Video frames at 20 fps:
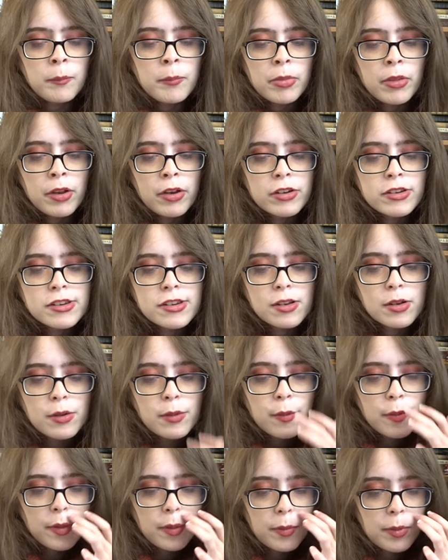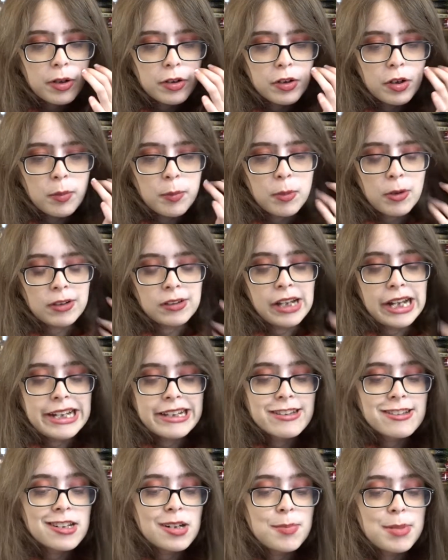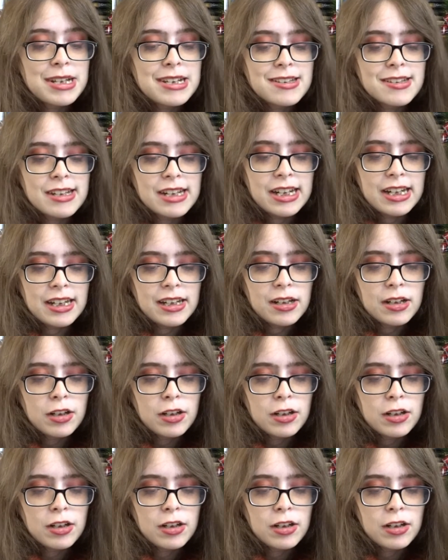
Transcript: Soon there were no more lights to be seen.